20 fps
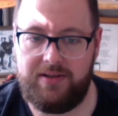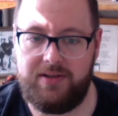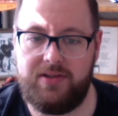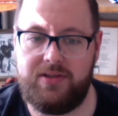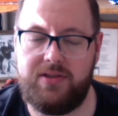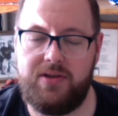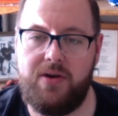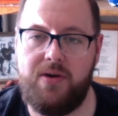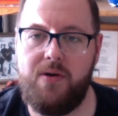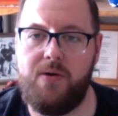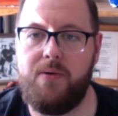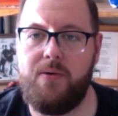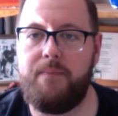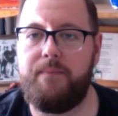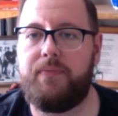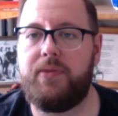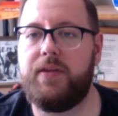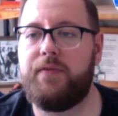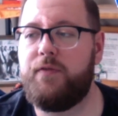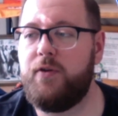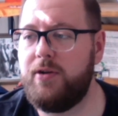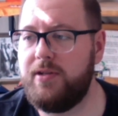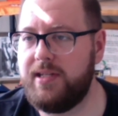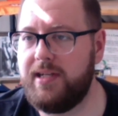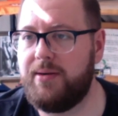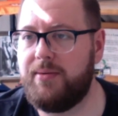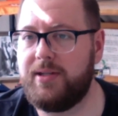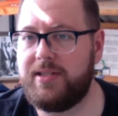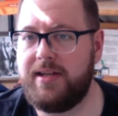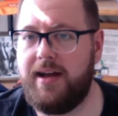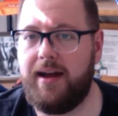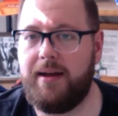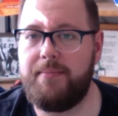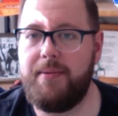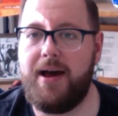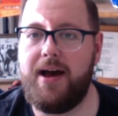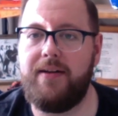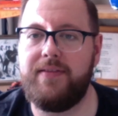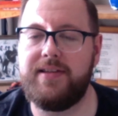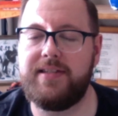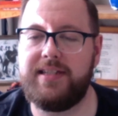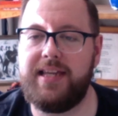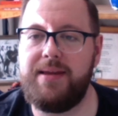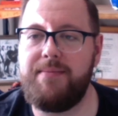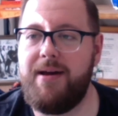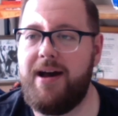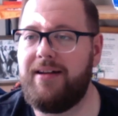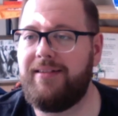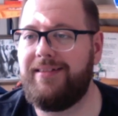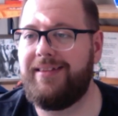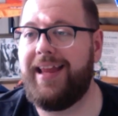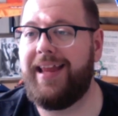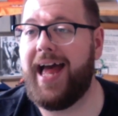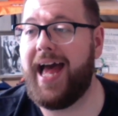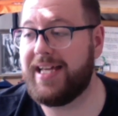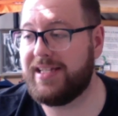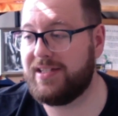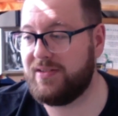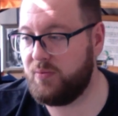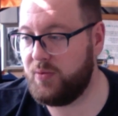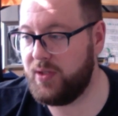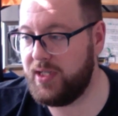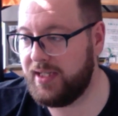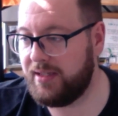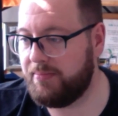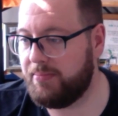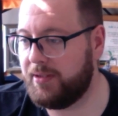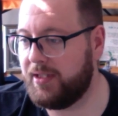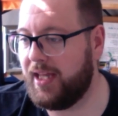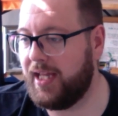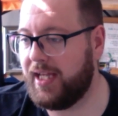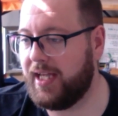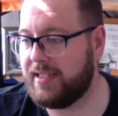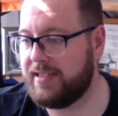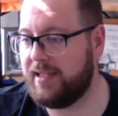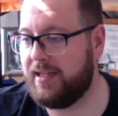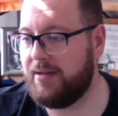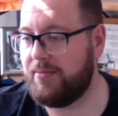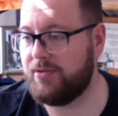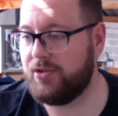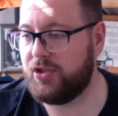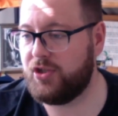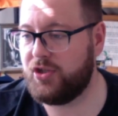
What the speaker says: So the first thing I want to talk about, this came out last week, but like I said, I was